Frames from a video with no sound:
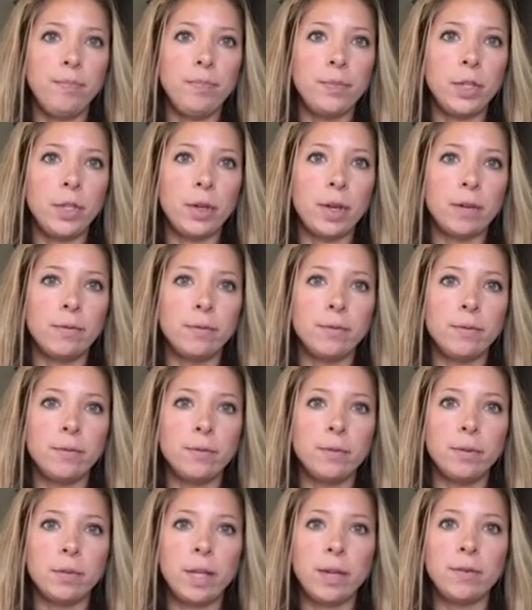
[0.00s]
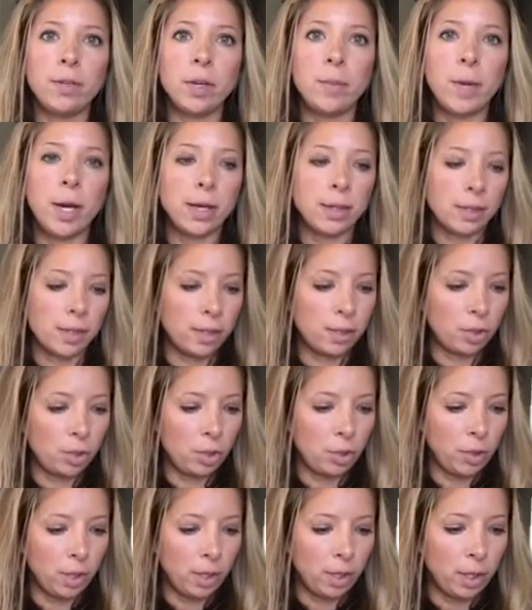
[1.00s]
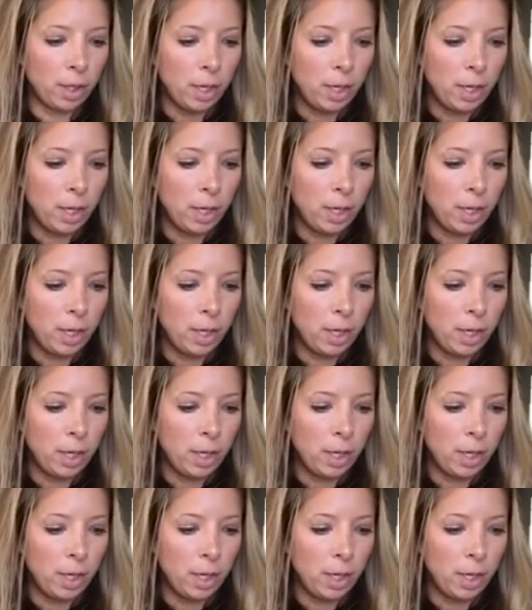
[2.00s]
You'll have lifetime access to it.